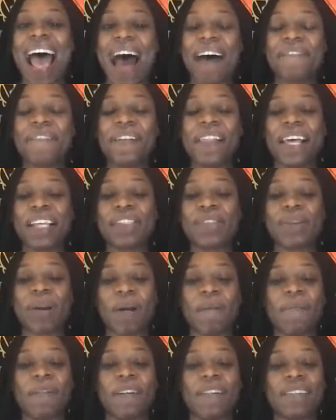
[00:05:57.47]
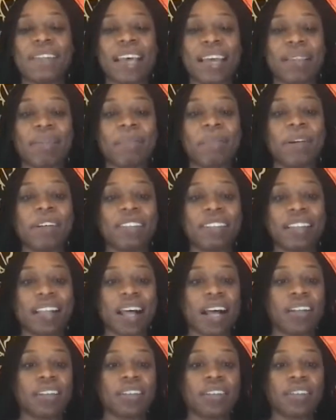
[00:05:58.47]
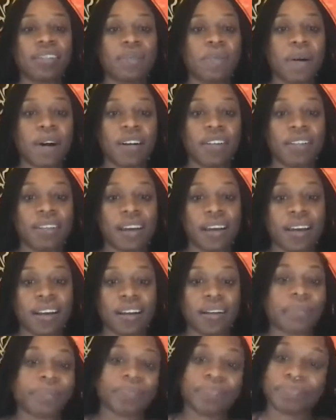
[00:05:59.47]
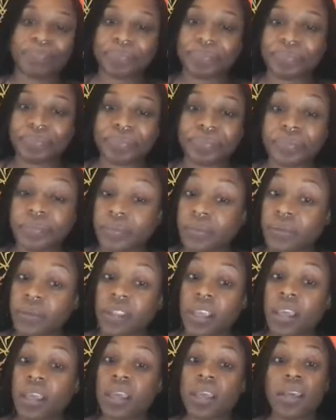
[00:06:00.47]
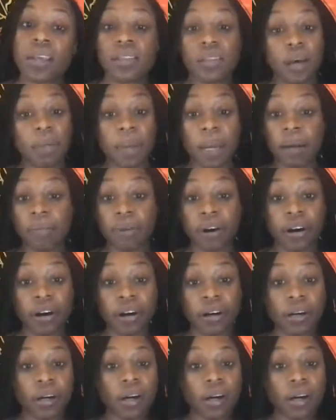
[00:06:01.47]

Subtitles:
I feel like Scorpio is like the most logical water sign. Tell me I'm wrong,